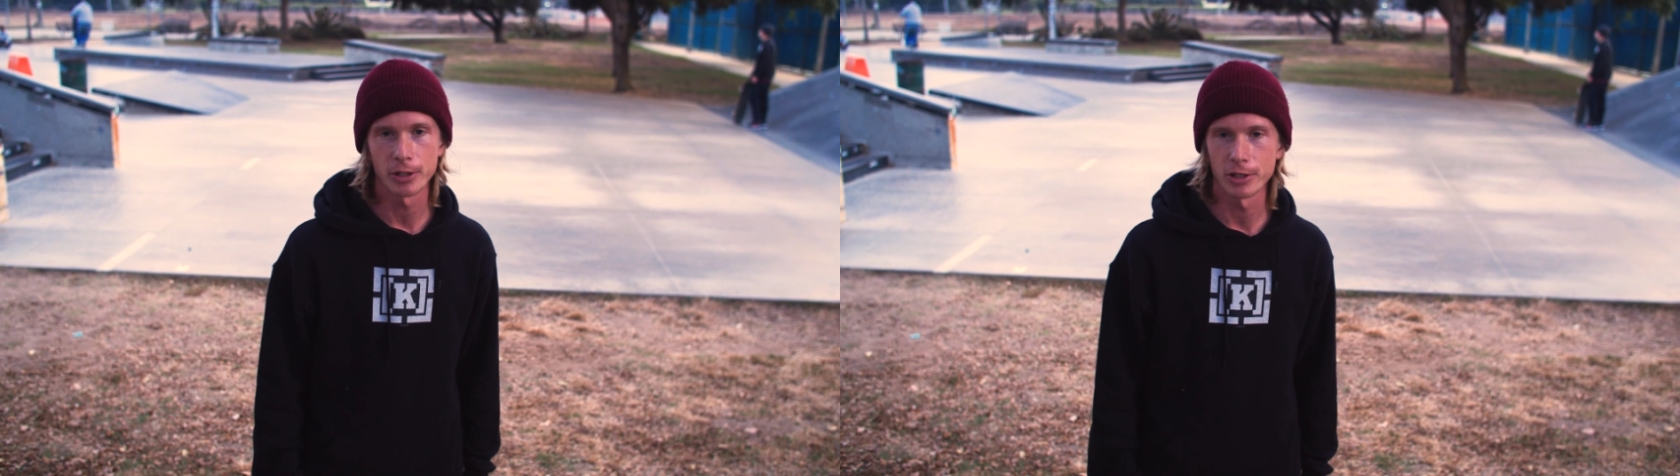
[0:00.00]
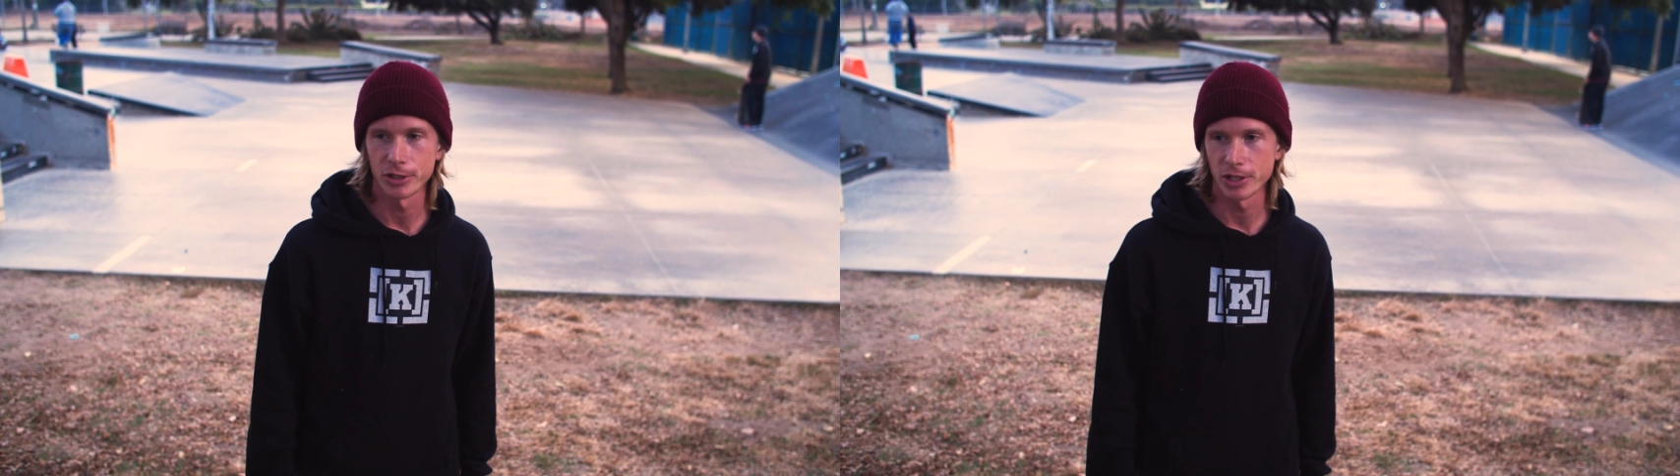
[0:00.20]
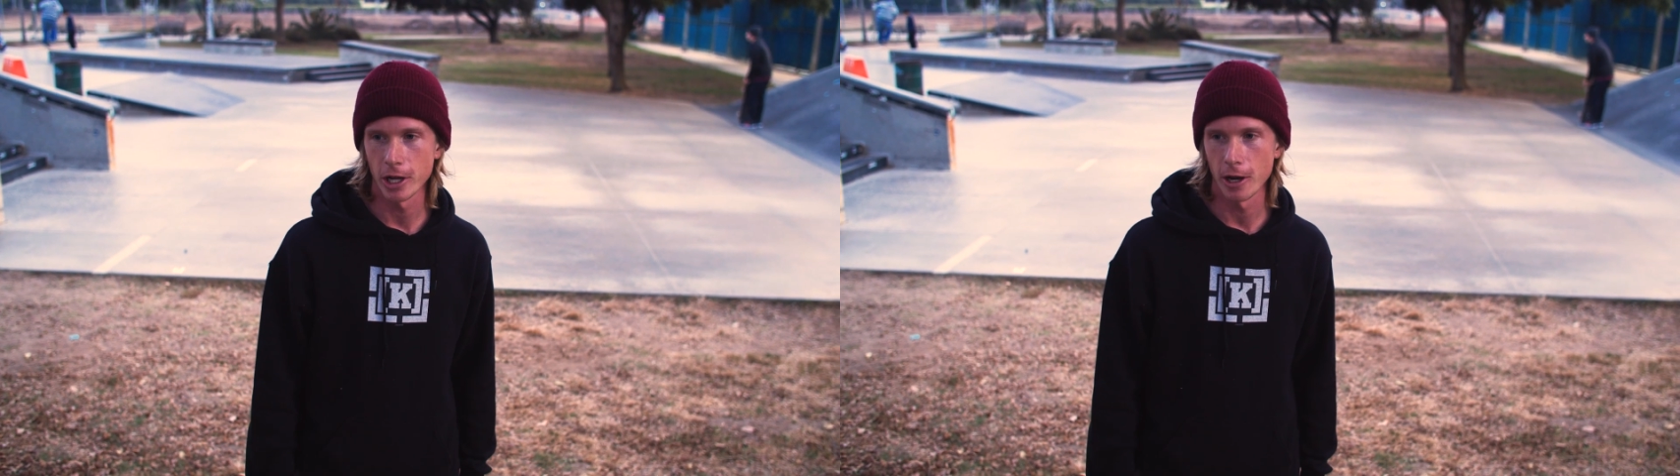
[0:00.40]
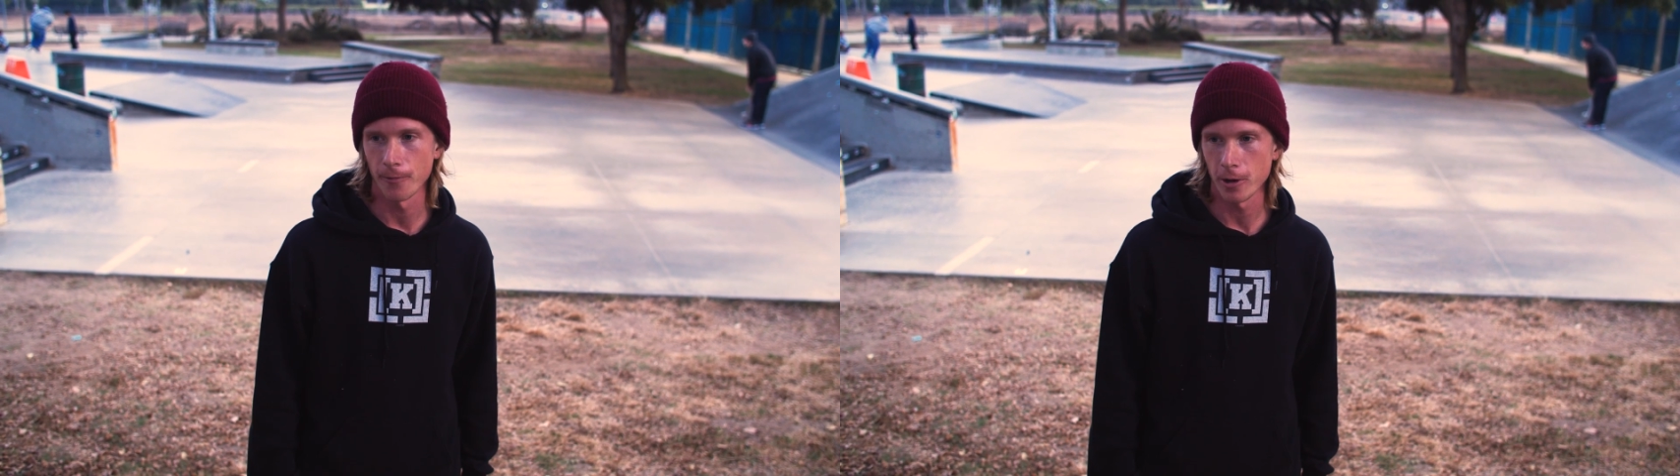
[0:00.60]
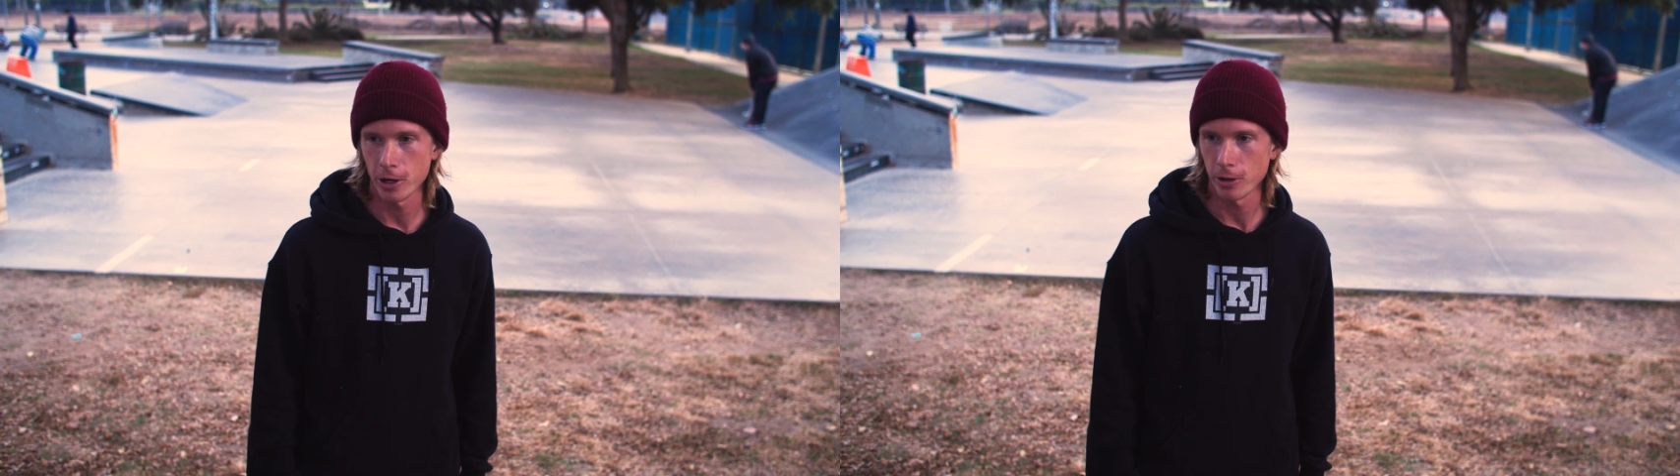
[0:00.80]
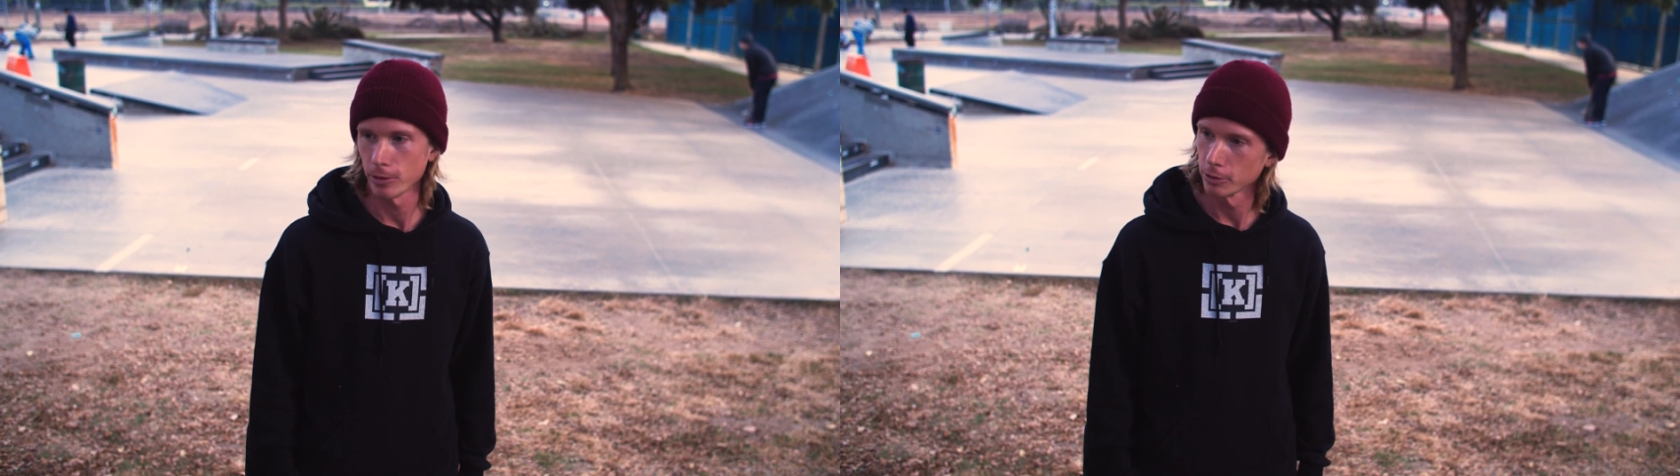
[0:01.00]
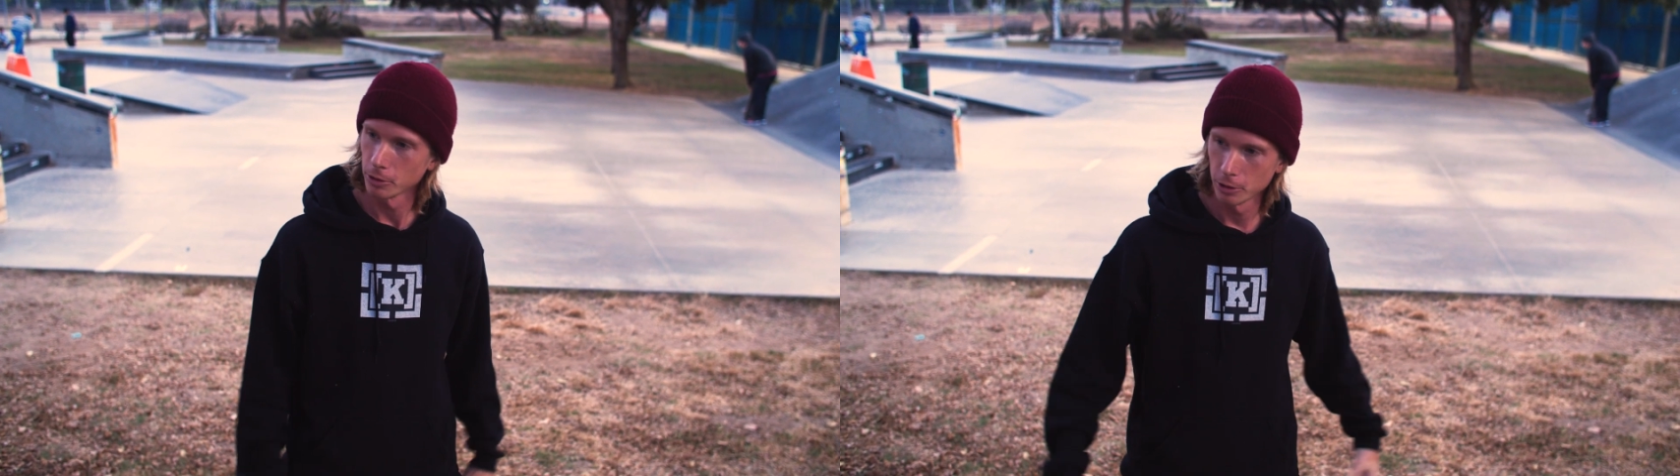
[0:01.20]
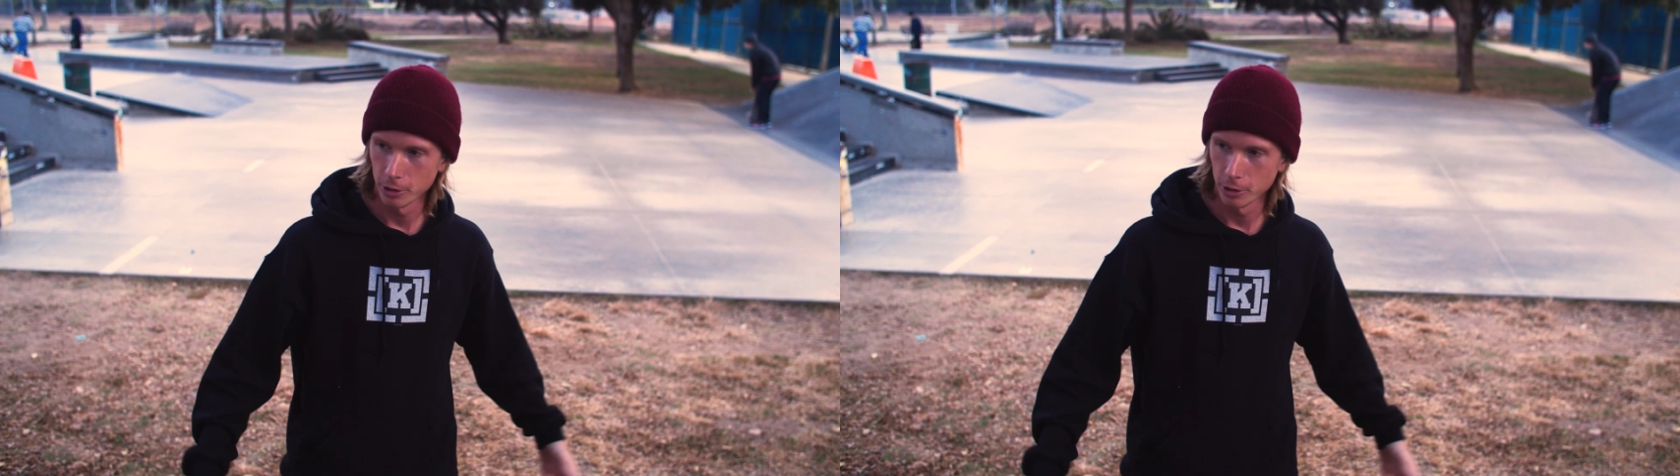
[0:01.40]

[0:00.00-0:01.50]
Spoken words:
to yourself, oh,